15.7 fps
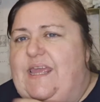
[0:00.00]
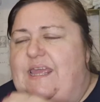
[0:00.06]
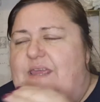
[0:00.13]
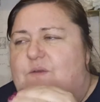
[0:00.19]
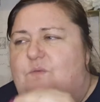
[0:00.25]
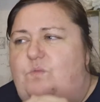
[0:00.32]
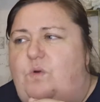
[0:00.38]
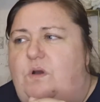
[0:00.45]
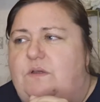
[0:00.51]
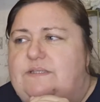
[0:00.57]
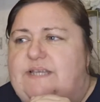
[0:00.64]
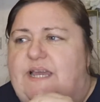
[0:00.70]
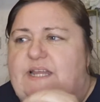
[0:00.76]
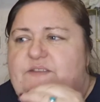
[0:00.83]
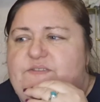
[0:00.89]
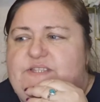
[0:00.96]
It was
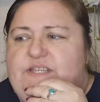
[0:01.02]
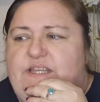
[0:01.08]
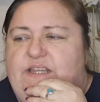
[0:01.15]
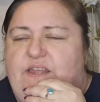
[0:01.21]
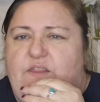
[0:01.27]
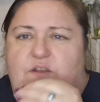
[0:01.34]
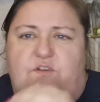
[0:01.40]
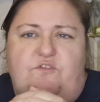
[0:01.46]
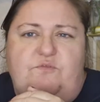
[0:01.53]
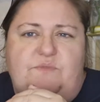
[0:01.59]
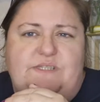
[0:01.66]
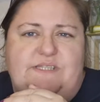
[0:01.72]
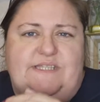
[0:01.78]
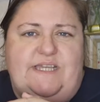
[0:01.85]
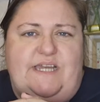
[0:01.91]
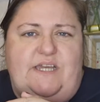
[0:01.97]
kind of saying like the
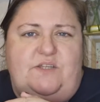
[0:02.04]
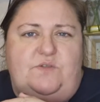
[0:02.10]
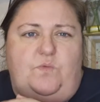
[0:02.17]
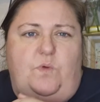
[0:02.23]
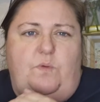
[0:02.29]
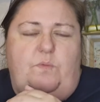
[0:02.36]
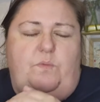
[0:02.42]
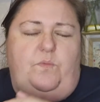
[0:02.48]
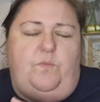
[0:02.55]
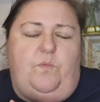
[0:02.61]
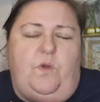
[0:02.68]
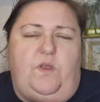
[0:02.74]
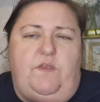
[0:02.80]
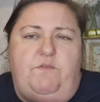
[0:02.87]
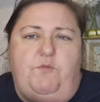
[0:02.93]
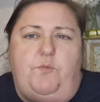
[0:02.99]
government said we're
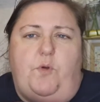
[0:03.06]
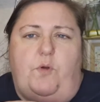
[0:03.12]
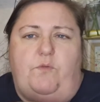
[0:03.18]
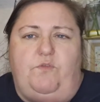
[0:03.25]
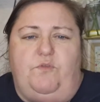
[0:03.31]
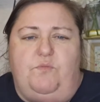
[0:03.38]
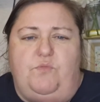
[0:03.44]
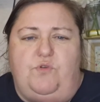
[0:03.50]
working from home from